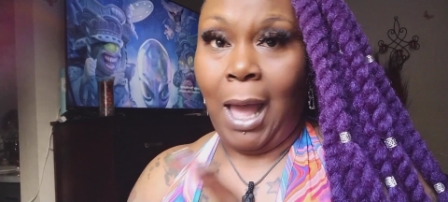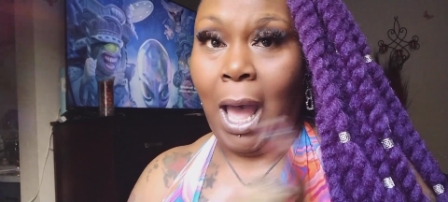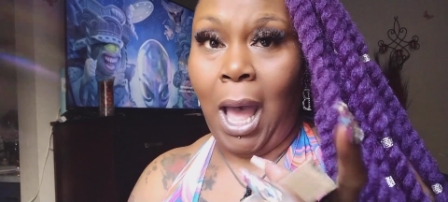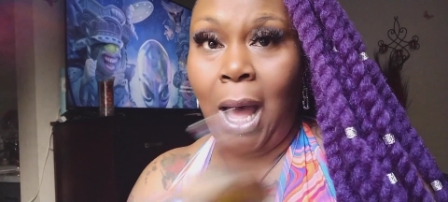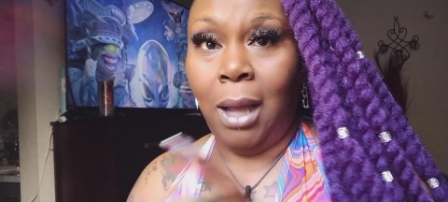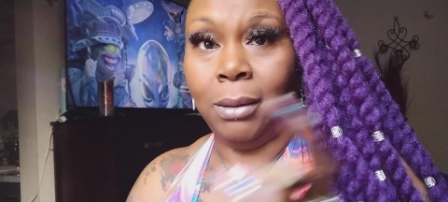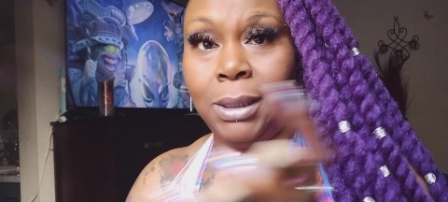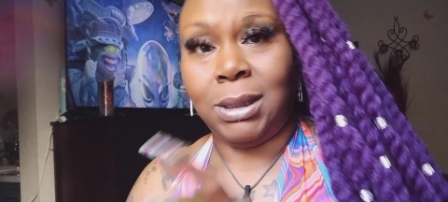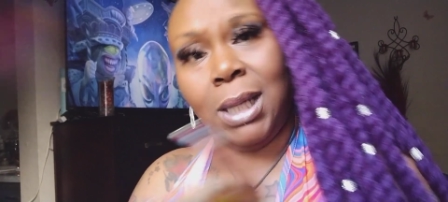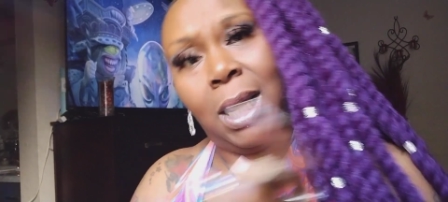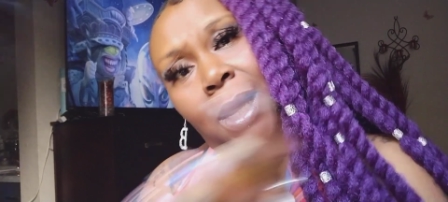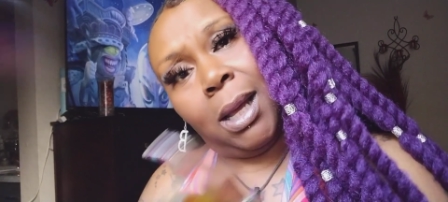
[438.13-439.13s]
All the
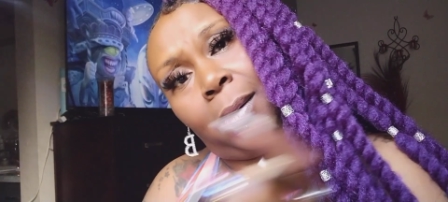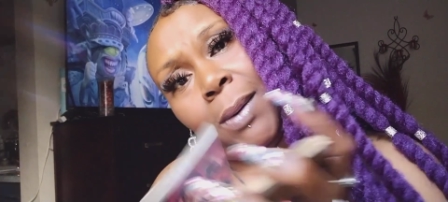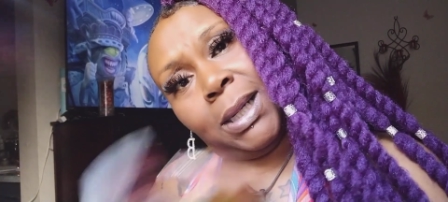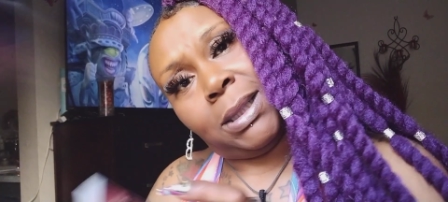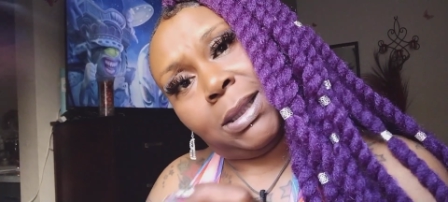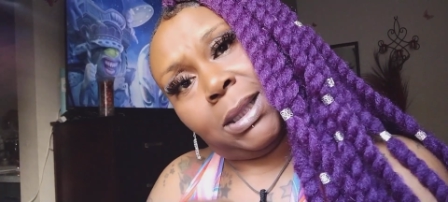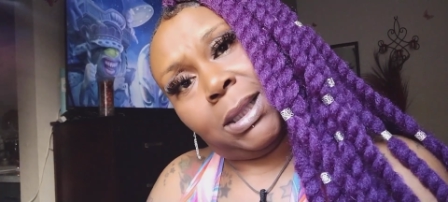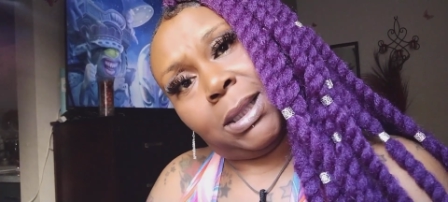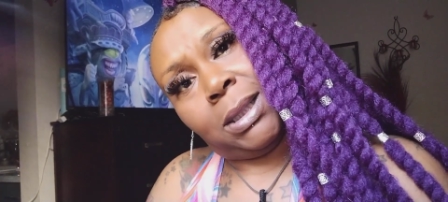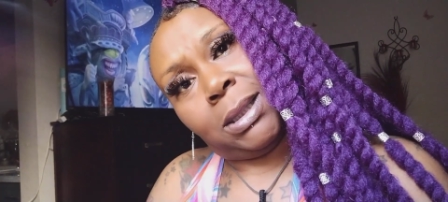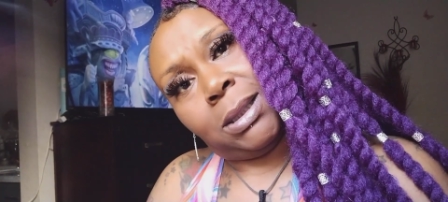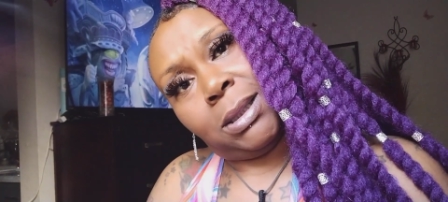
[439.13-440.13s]
time. What is
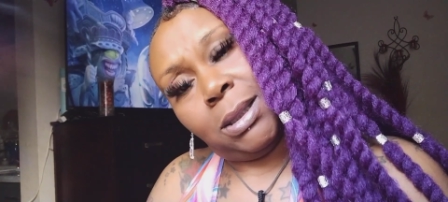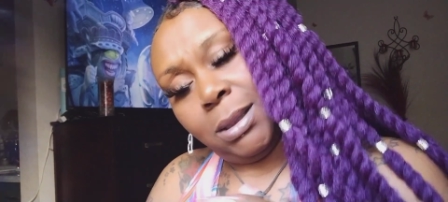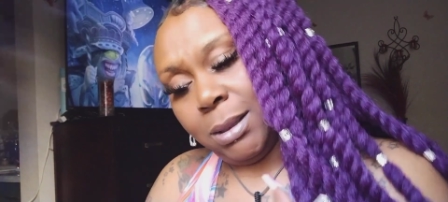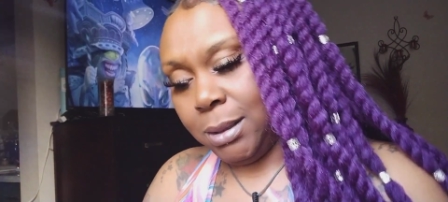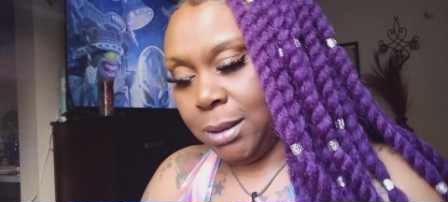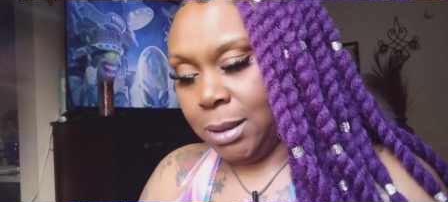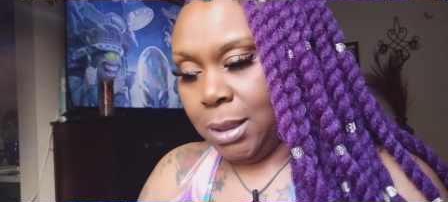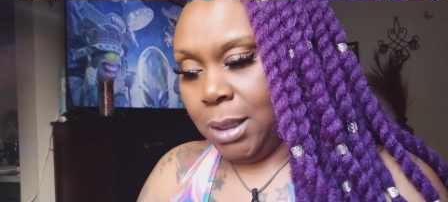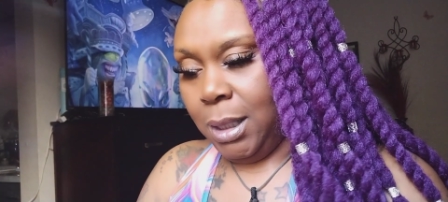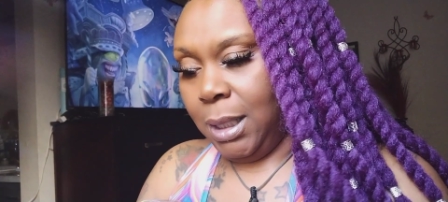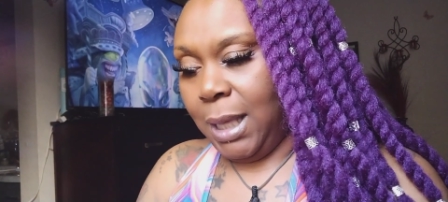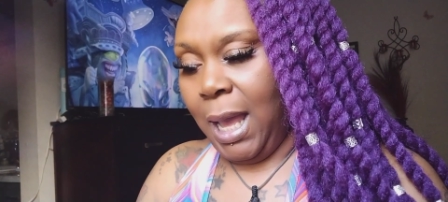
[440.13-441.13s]
this?
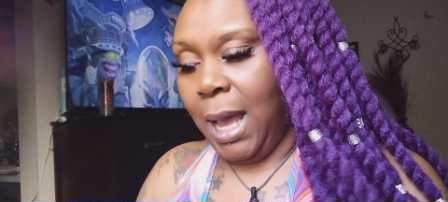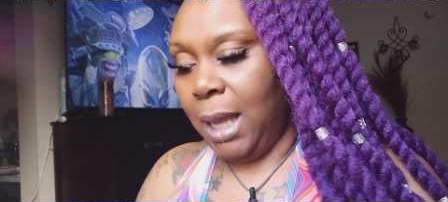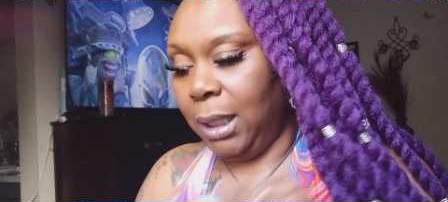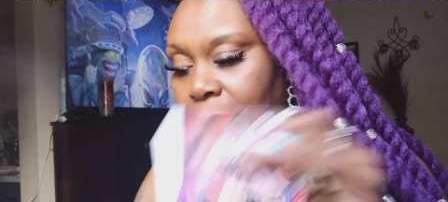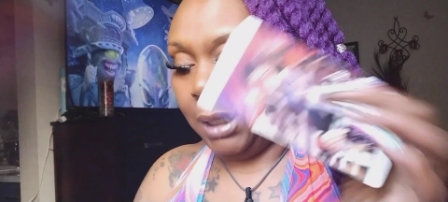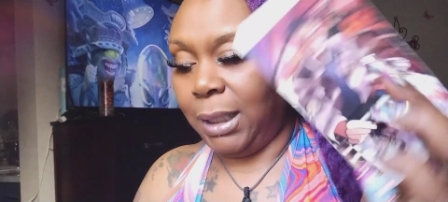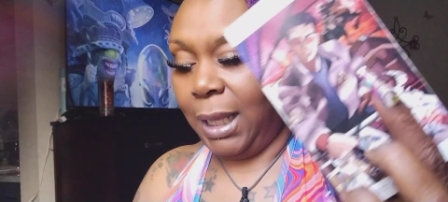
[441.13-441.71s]
Yeah, look, the